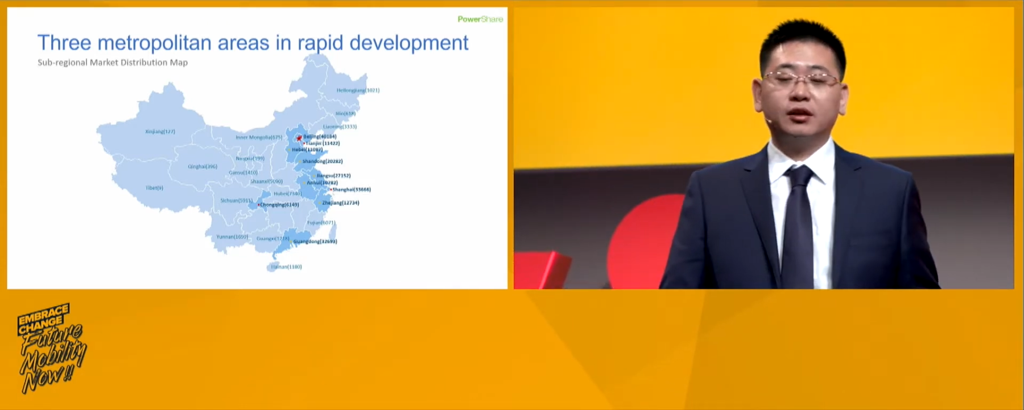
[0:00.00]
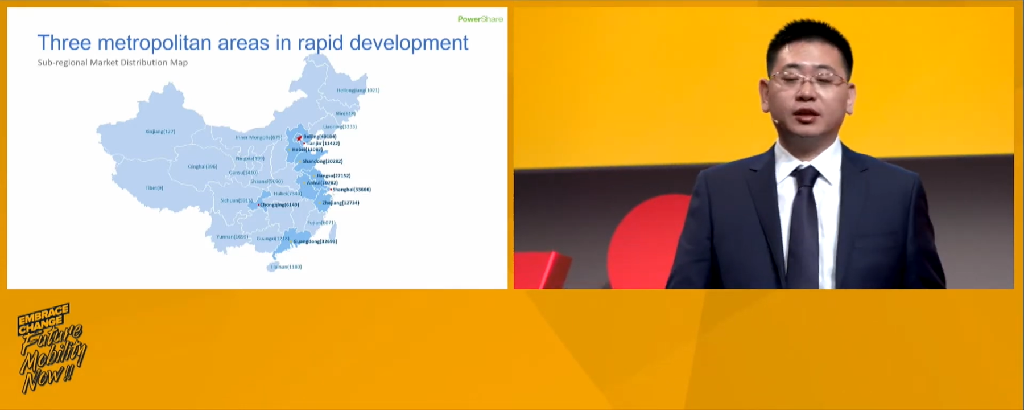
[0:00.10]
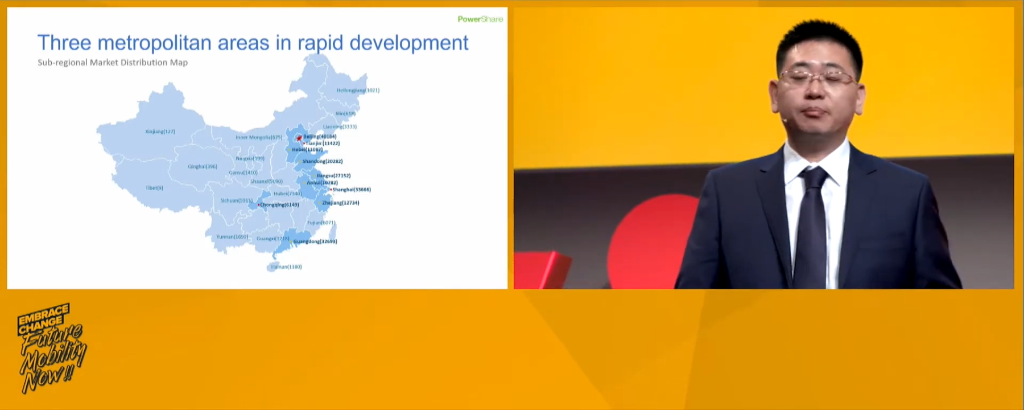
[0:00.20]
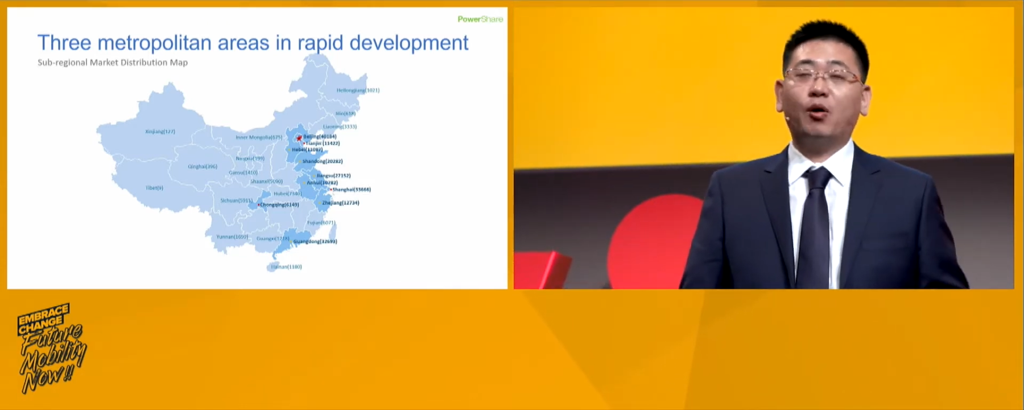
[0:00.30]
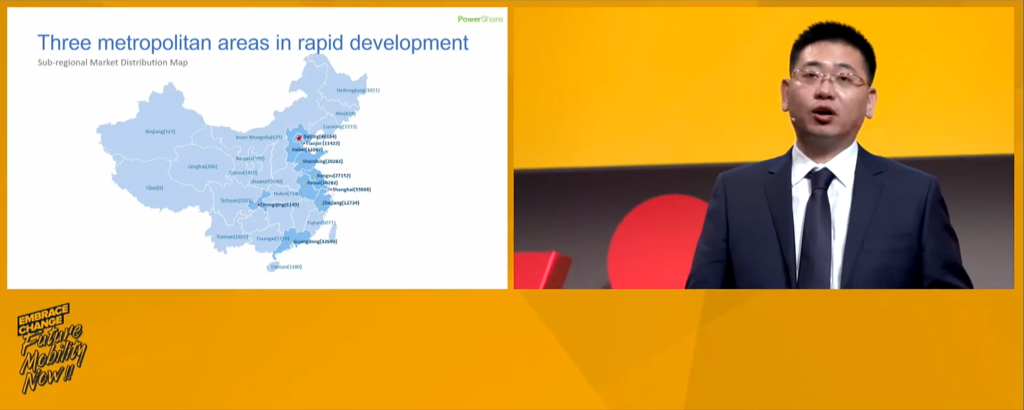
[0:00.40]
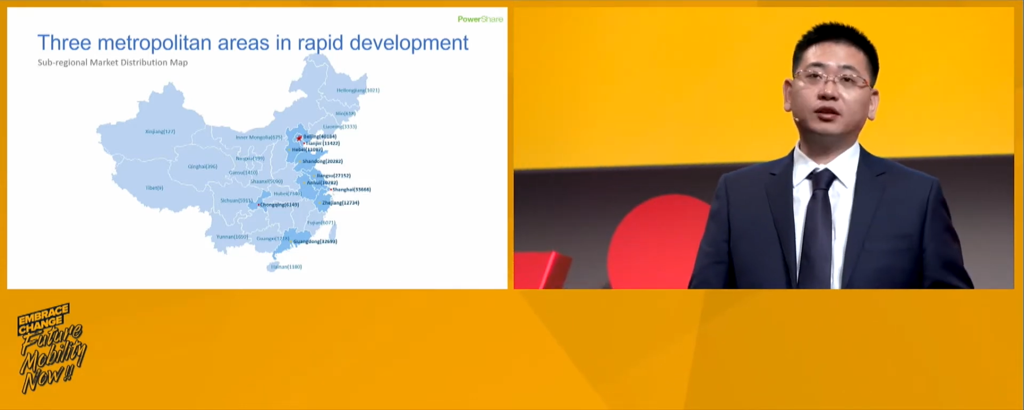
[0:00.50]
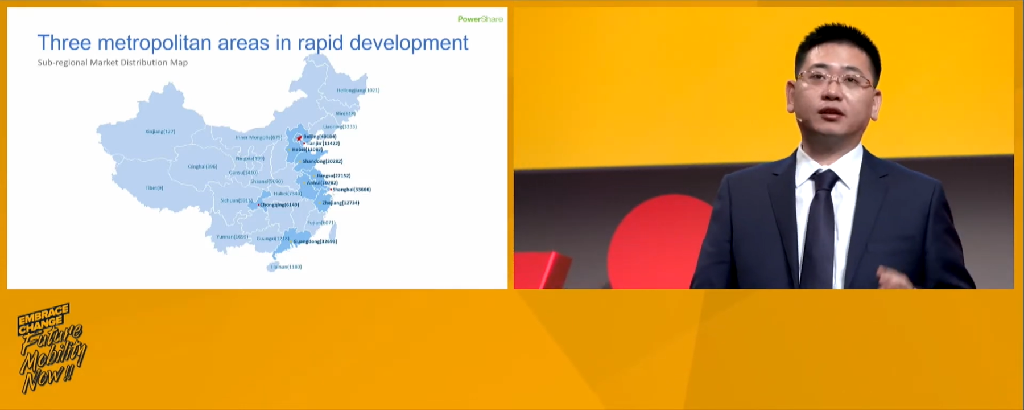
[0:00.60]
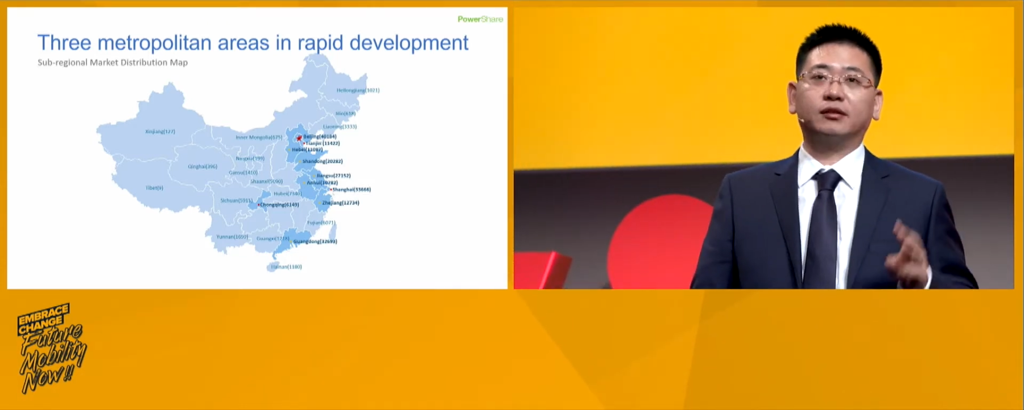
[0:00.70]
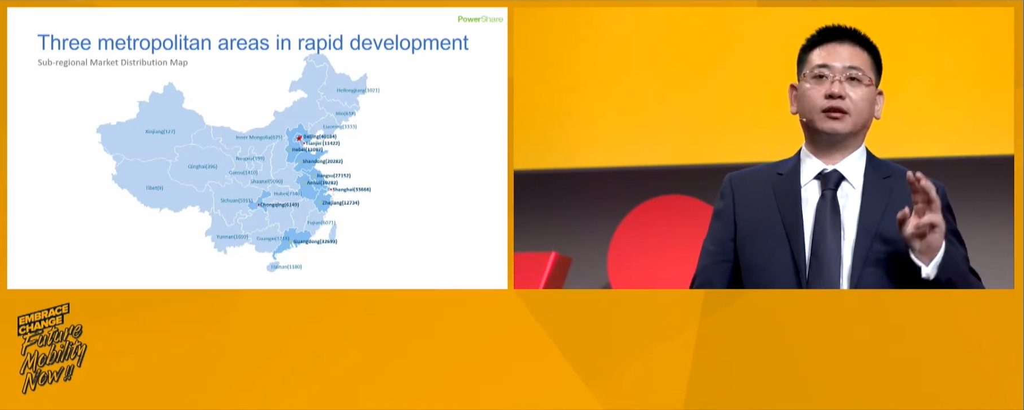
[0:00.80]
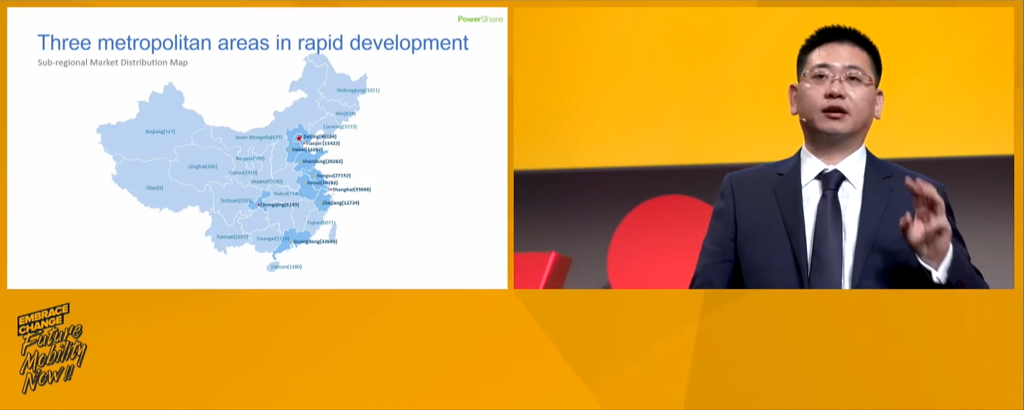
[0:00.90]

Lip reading: important